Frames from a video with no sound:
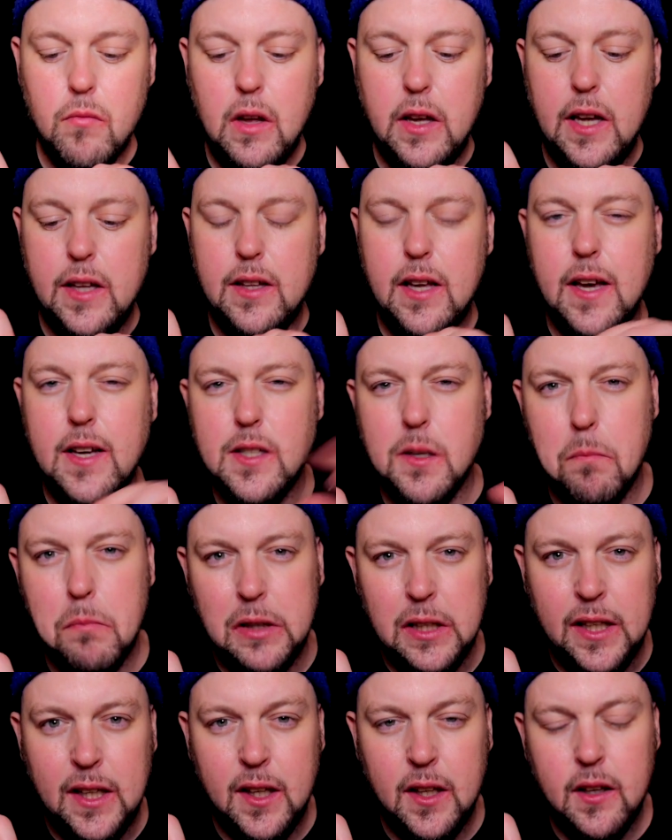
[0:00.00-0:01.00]
he takes a
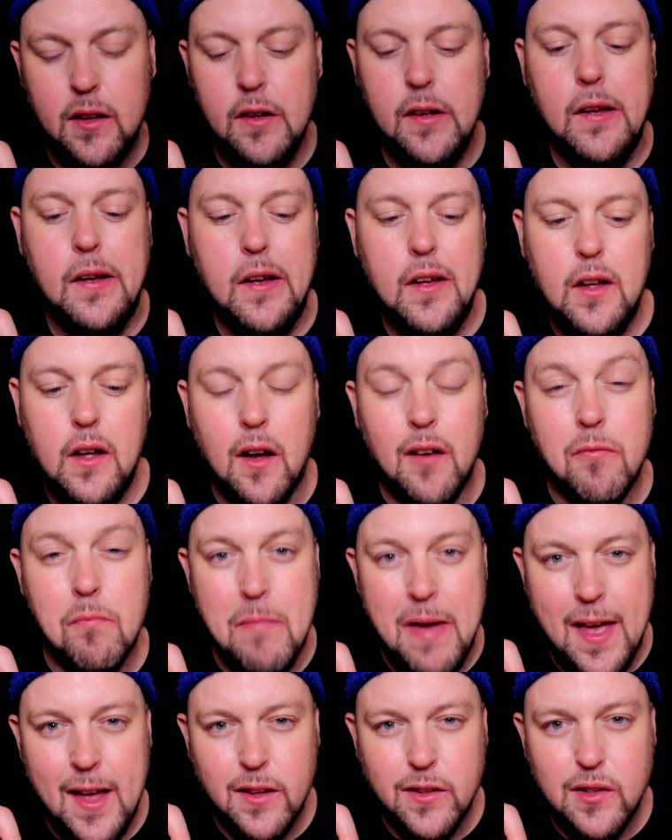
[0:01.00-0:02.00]
plea of
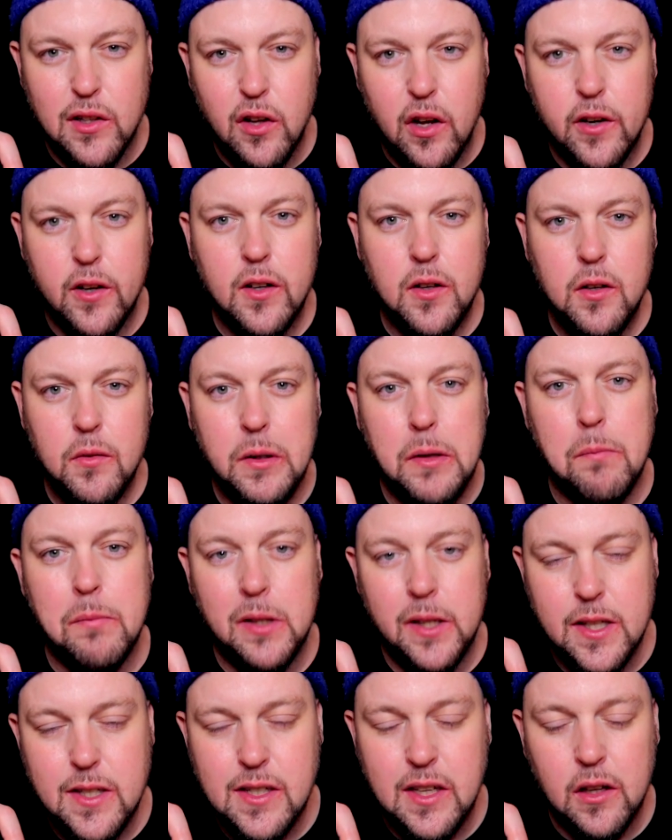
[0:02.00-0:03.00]
manslaughter. He
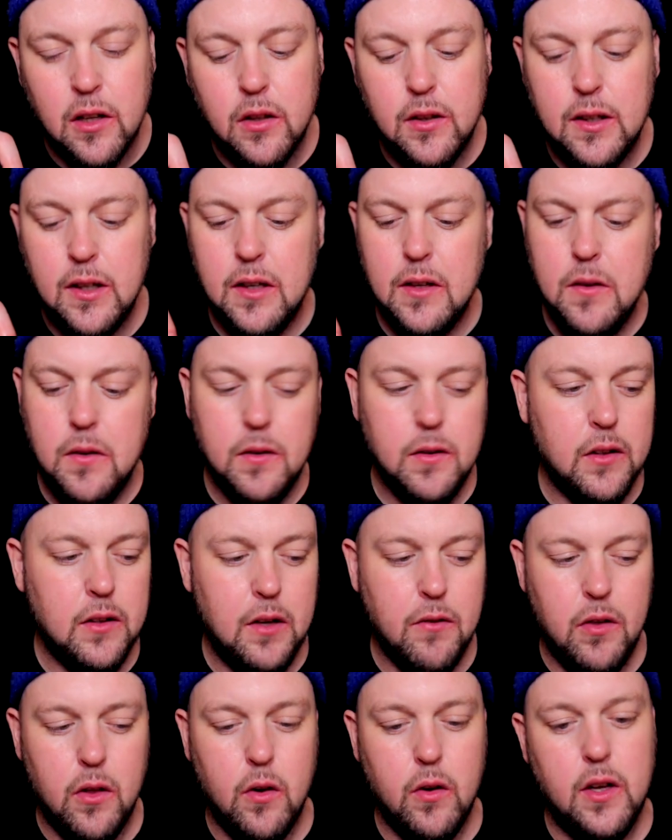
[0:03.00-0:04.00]
pleads guilty,
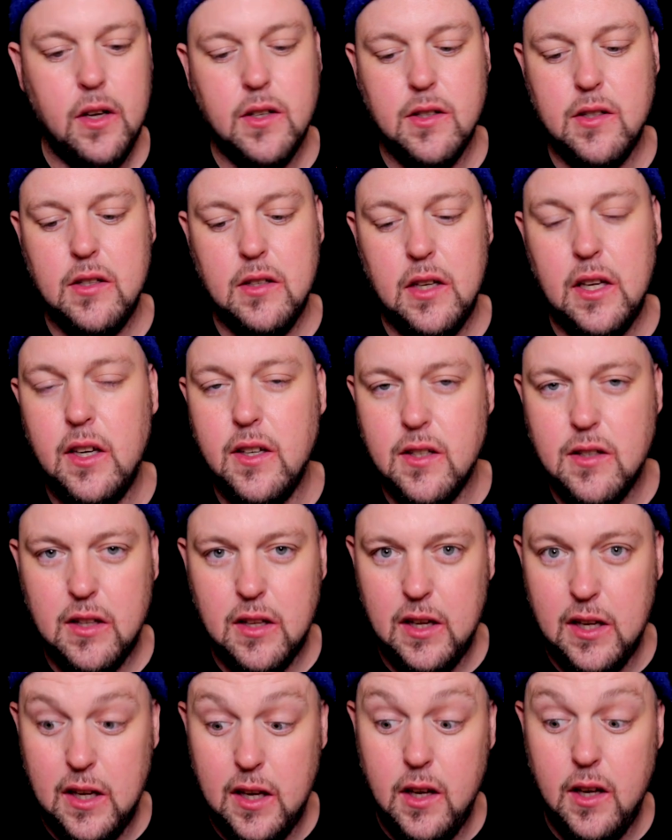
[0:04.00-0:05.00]
even though he's he's
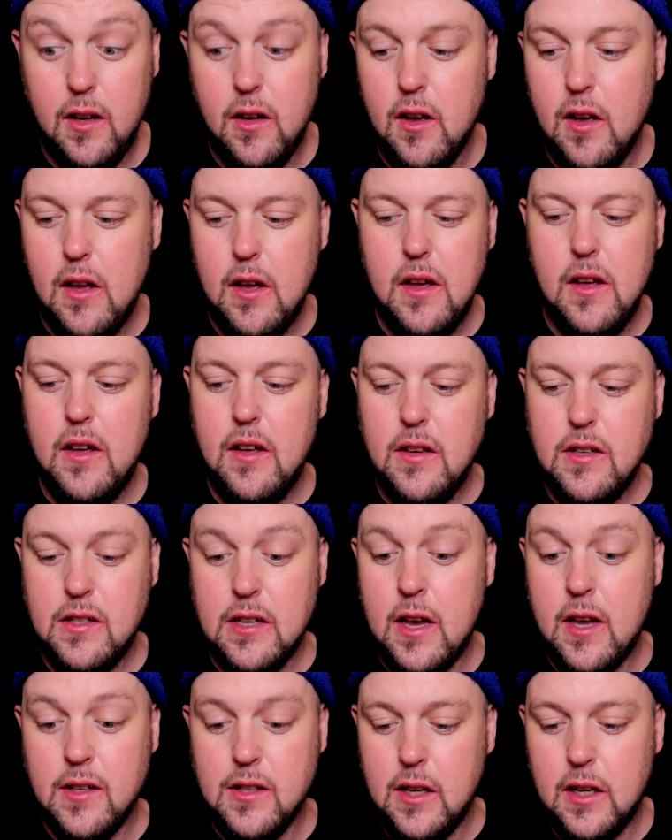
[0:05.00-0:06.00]
he
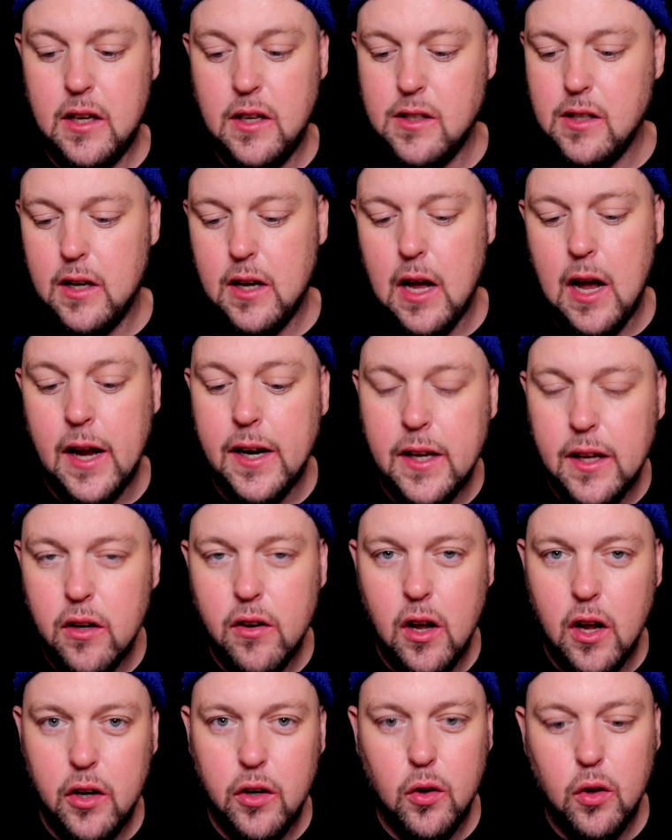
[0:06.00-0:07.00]
says like he's like I did
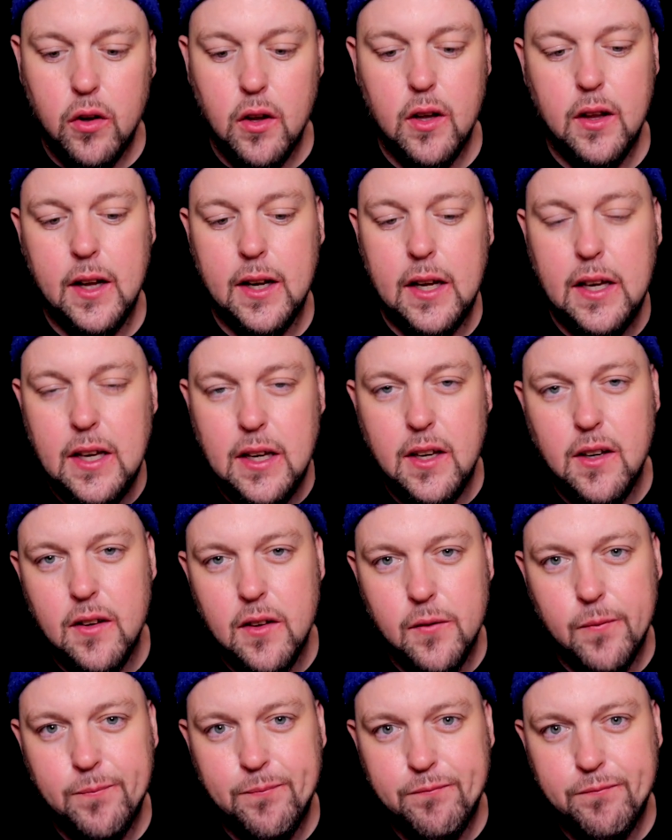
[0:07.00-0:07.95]
not do that. Like he,